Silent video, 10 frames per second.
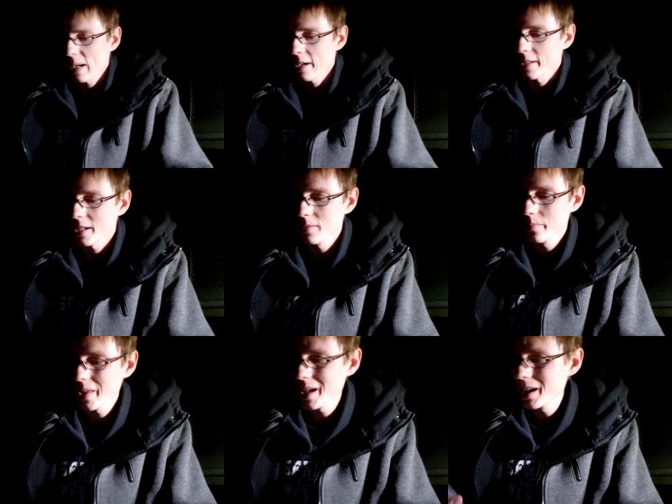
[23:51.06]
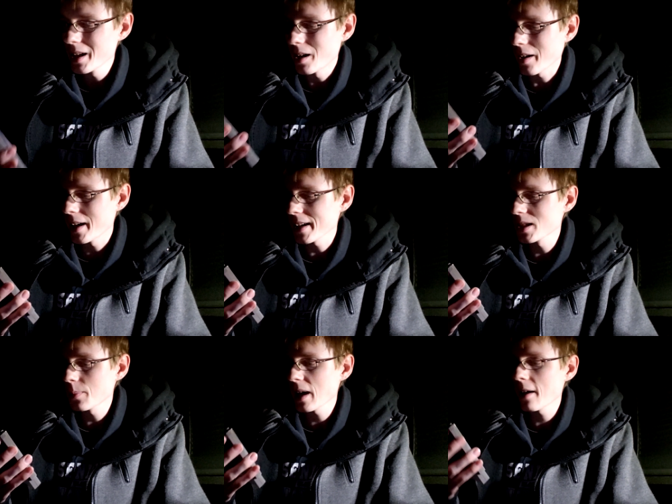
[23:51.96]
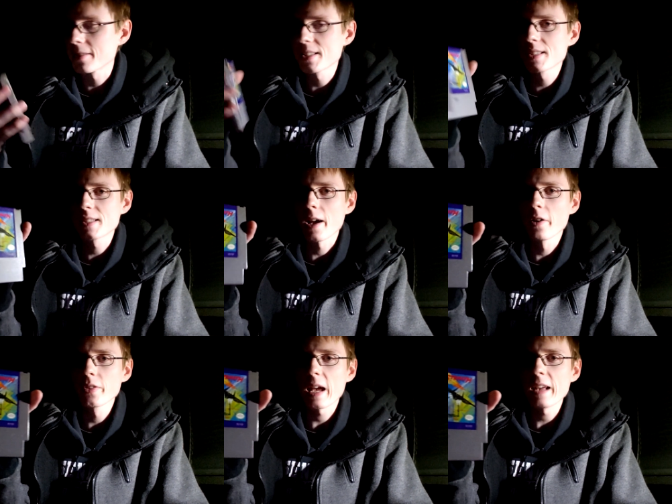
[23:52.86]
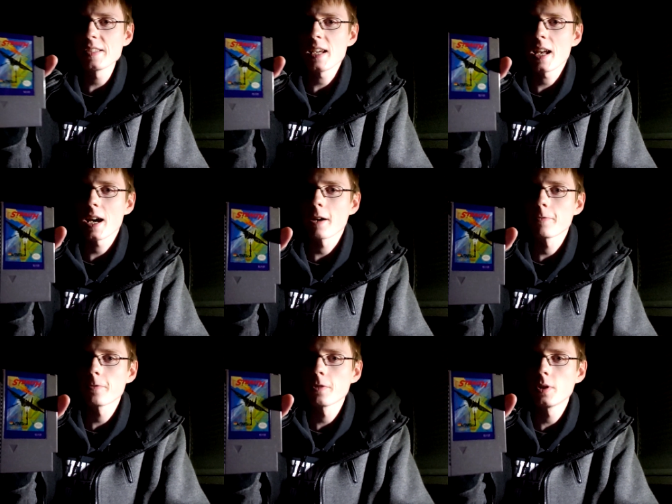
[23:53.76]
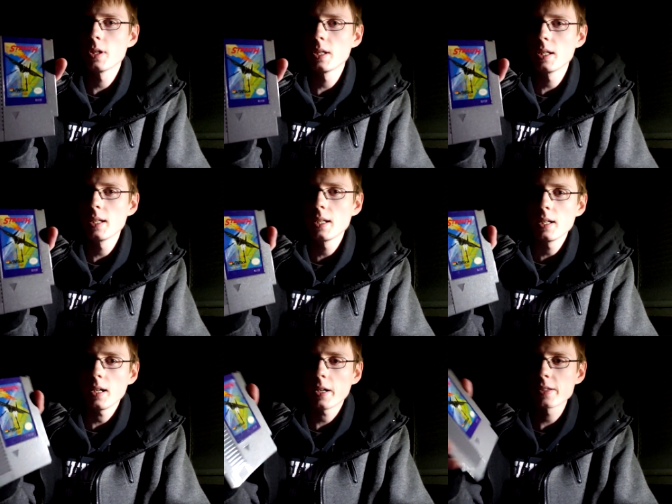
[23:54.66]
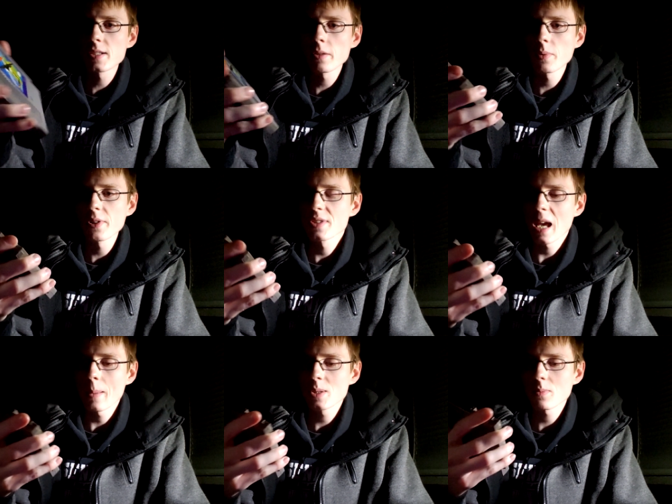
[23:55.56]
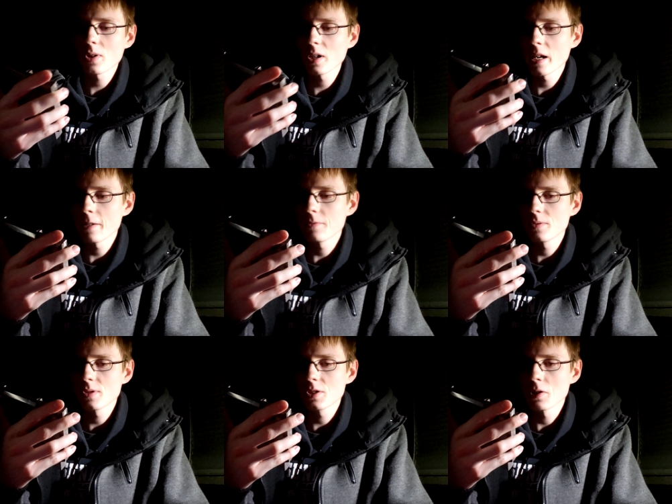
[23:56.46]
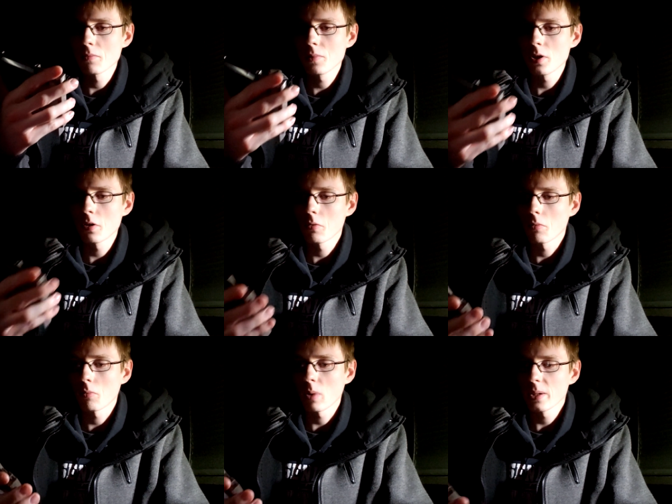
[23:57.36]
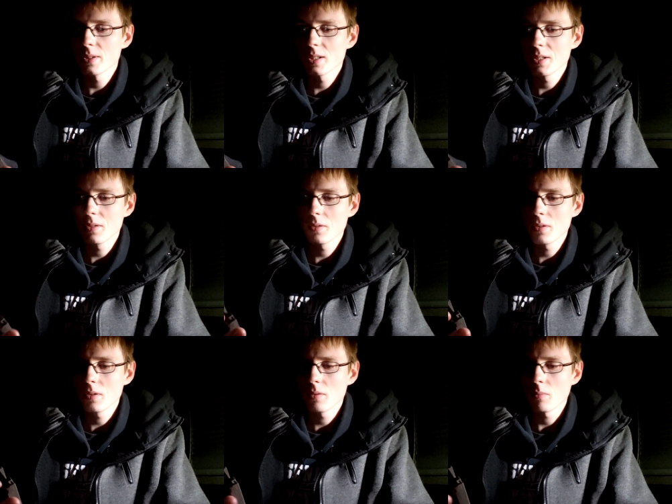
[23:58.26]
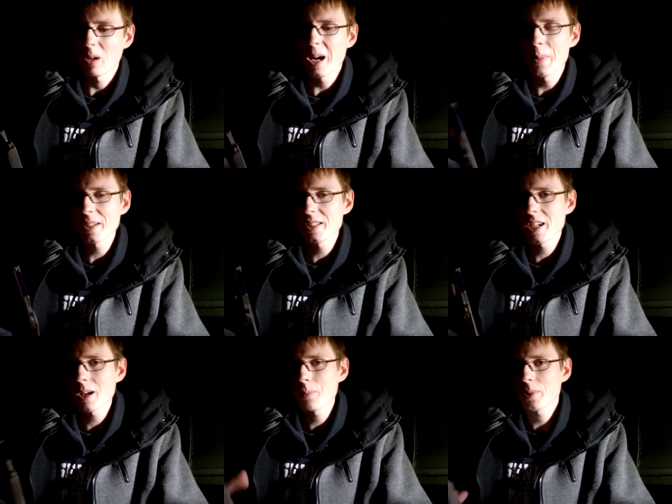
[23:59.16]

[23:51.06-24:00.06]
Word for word: pile there. Okay, next up we have Stealth ATF. Uh, is another one of those games where I don't know what why I picked it up,